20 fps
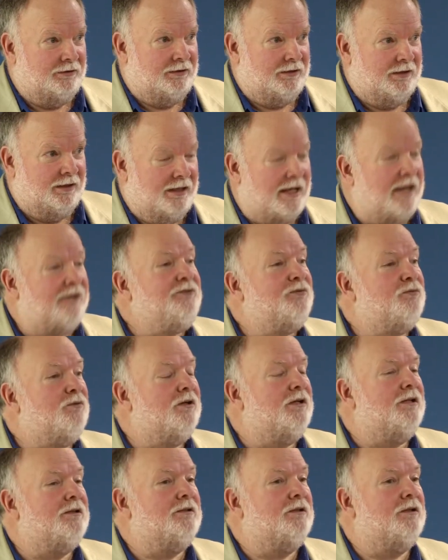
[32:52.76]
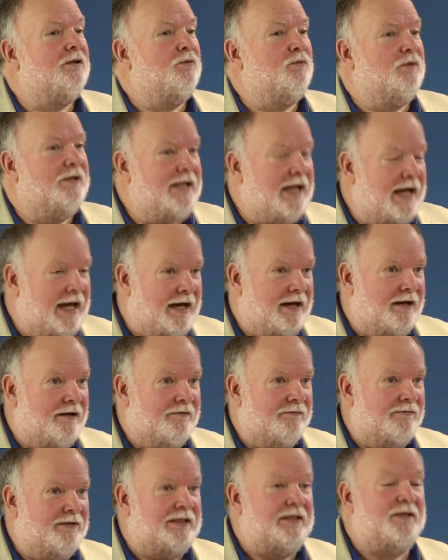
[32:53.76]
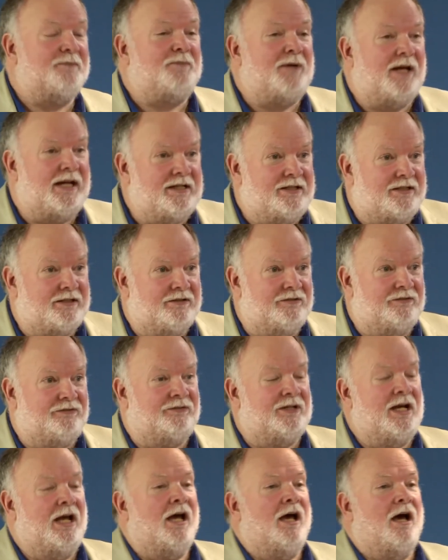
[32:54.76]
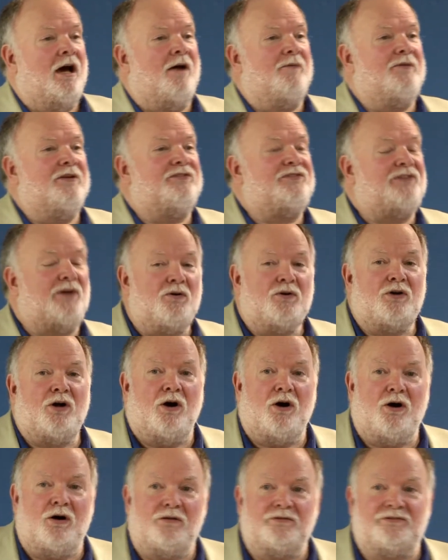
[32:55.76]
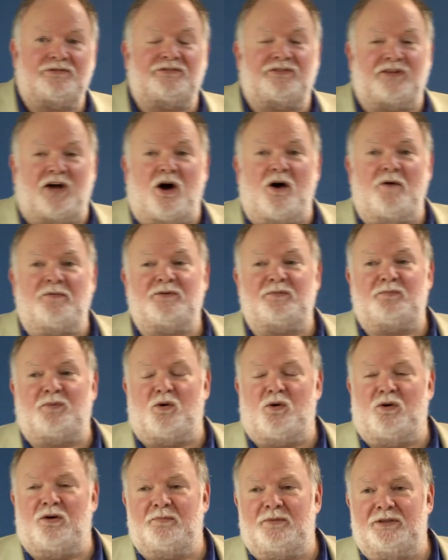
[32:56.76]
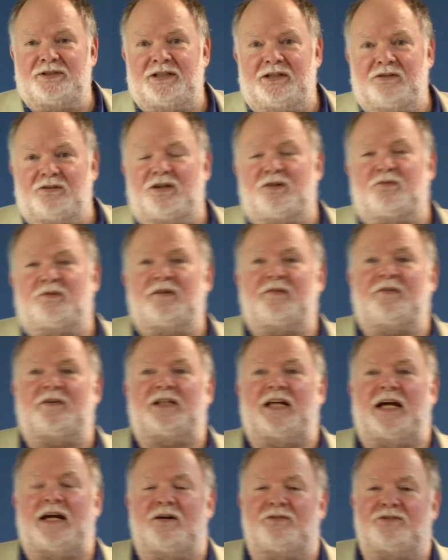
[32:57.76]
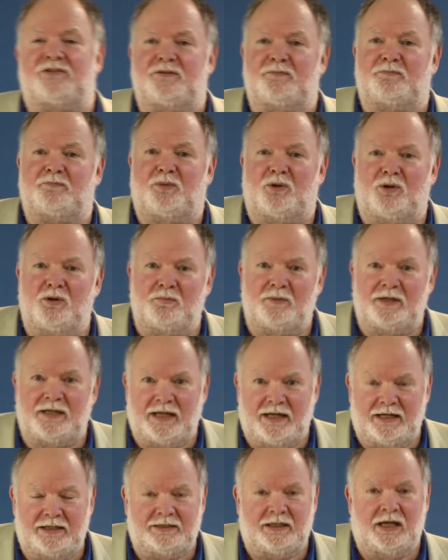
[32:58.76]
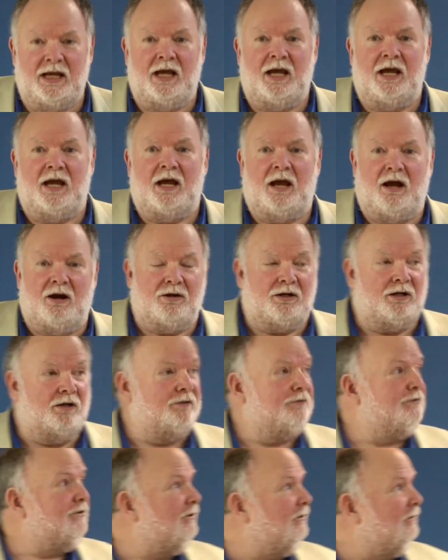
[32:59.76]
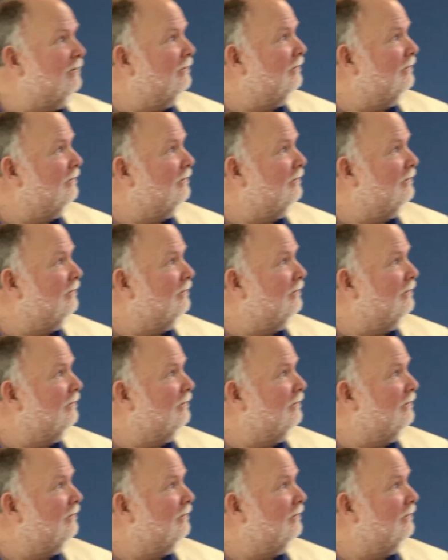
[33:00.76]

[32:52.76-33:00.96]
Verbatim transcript: That's what we have in the pages of the so called soft porn material we've allowed to permeate our culture.